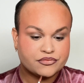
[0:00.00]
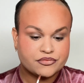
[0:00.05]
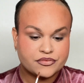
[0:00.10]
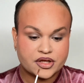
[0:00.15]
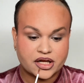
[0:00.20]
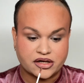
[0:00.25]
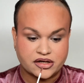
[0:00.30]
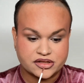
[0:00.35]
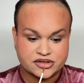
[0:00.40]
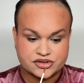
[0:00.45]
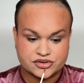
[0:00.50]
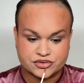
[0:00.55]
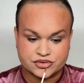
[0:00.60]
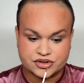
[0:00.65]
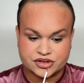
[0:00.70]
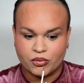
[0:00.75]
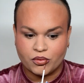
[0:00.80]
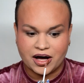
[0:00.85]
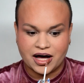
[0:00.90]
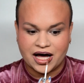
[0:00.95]
Now let's do
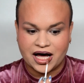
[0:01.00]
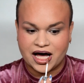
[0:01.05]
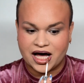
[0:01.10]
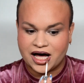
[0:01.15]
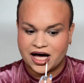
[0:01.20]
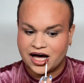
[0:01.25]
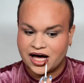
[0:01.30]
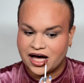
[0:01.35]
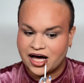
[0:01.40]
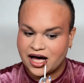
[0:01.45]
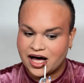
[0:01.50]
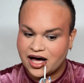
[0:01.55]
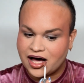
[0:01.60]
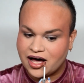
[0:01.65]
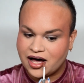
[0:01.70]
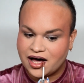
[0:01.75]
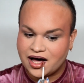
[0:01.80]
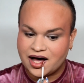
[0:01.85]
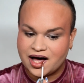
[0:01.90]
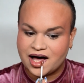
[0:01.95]
this.
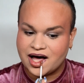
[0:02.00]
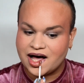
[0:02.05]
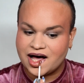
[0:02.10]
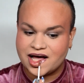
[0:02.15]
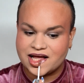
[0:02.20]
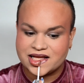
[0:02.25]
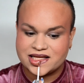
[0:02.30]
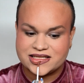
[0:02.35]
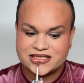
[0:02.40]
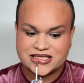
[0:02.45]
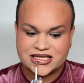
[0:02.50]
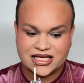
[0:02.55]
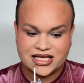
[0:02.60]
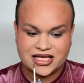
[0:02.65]
What?